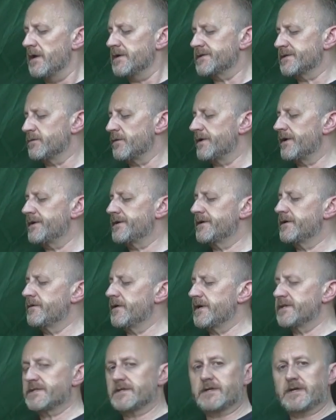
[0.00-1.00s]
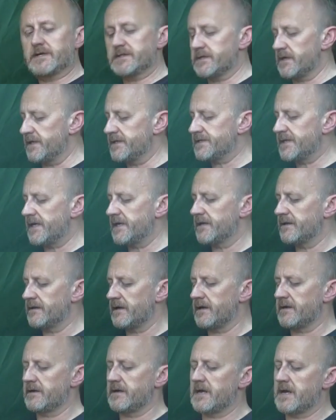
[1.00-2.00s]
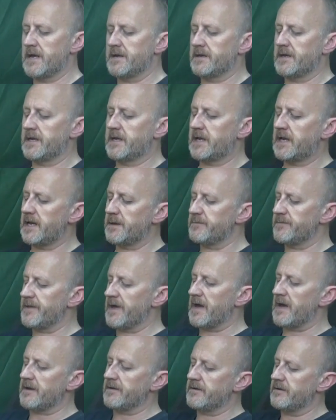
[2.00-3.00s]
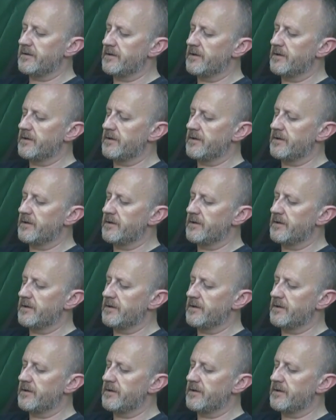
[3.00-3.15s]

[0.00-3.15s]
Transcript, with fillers: So what I do is, is I take that and I clip that